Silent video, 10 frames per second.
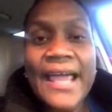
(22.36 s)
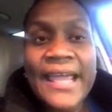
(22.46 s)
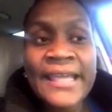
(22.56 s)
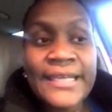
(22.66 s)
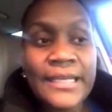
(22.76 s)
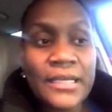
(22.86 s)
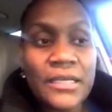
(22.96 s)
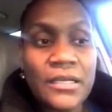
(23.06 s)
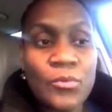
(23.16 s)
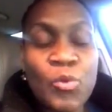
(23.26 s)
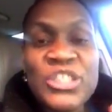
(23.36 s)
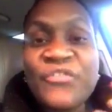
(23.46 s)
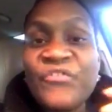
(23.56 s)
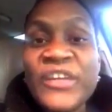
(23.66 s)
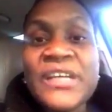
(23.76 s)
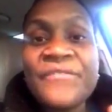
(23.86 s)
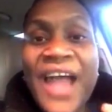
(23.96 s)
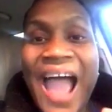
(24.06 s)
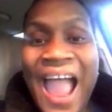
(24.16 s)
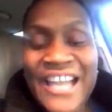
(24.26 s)
It was full of
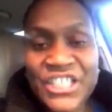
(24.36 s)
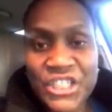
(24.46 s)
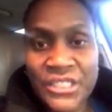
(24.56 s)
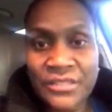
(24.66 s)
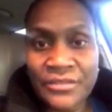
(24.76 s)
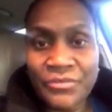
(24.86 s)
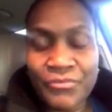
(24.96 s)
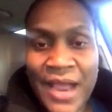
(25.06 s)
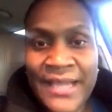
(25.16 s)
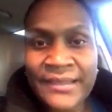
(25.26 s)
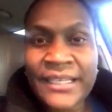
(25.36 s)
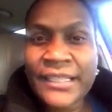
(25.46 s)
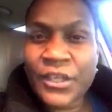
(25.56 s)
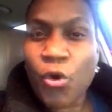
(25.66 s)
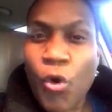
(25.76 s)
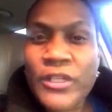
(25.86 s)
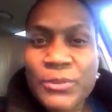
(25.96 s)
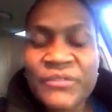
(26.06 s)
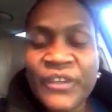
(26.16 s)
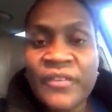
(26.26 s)
action, right? The course
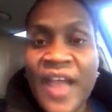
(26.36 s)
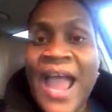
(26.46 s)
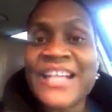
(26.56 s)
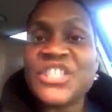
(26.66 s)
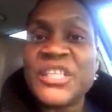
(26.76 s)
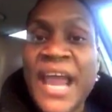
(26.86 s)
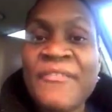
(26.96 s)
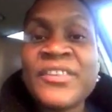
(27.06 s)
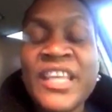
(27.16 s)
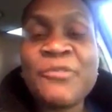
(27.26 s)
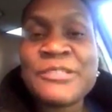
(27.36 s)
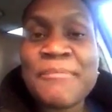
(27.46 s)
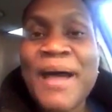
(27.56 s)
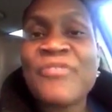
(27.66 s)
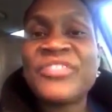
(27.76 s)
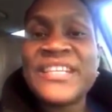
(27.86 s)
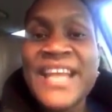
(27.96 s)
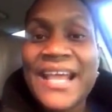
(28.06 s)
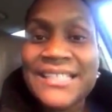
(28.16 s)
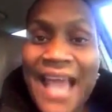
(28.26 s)
was full of action. Everything was about the
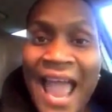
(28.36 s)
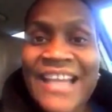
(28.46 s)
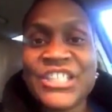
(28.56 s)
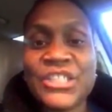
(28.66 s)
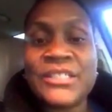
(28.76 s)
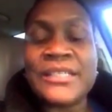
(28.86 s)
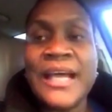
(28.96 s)
next actions.